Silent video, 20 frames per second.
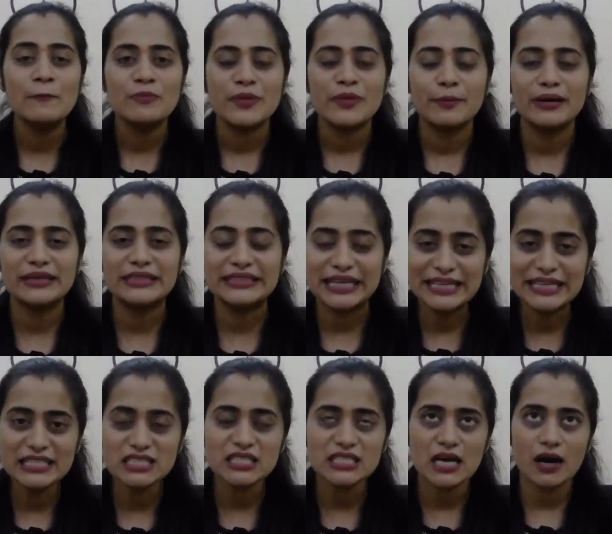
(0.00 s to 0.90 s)
But
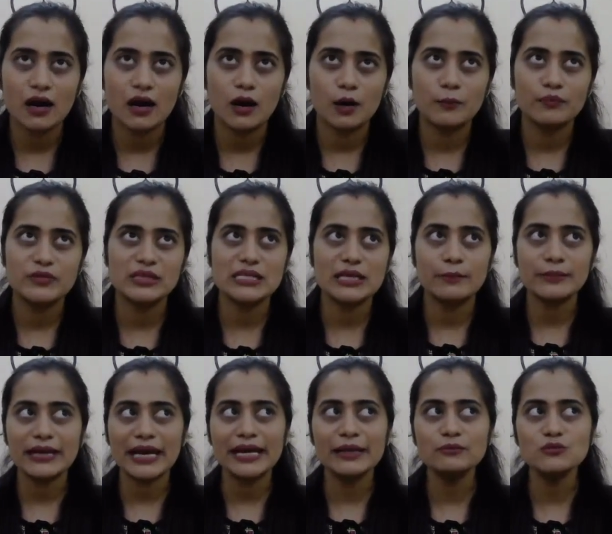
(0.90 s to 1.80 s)
yes,
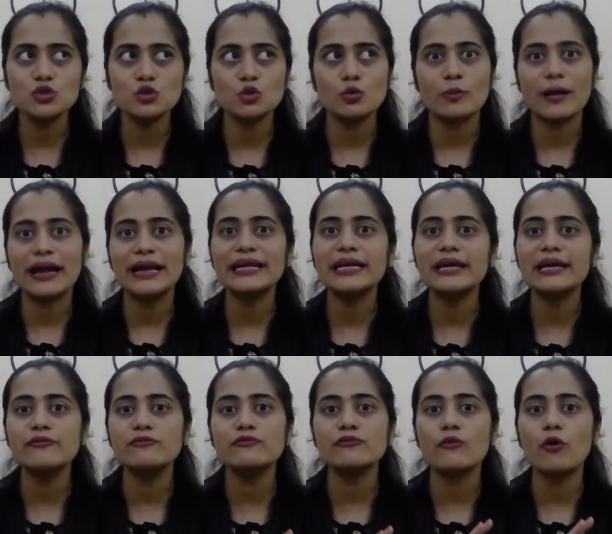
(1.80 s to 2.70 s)
sometimes you might
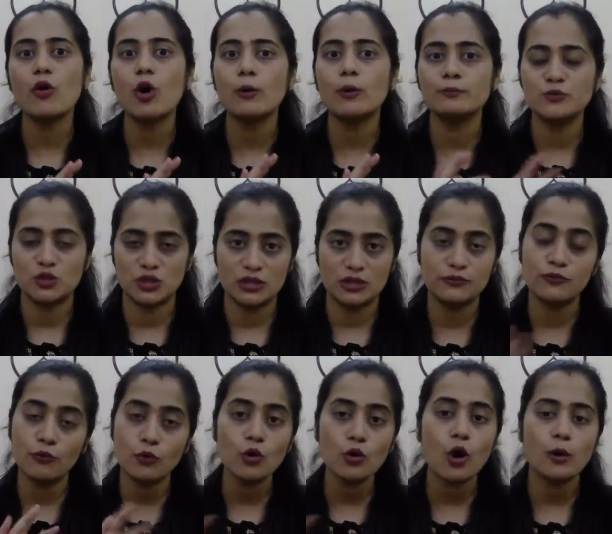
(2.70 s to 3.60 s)
have the
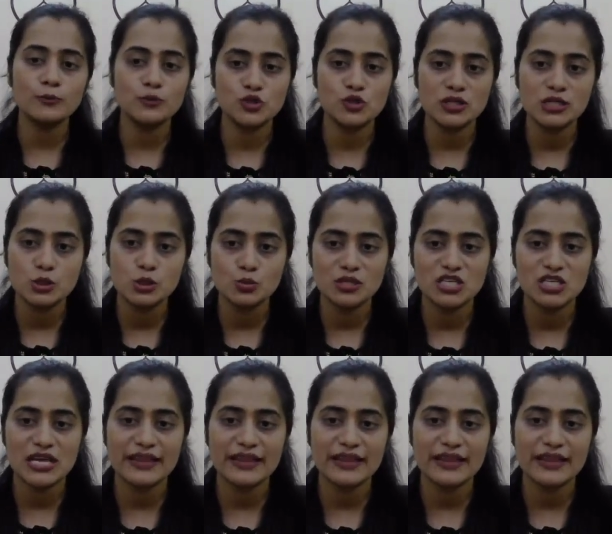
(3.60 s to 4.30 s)
4 options which are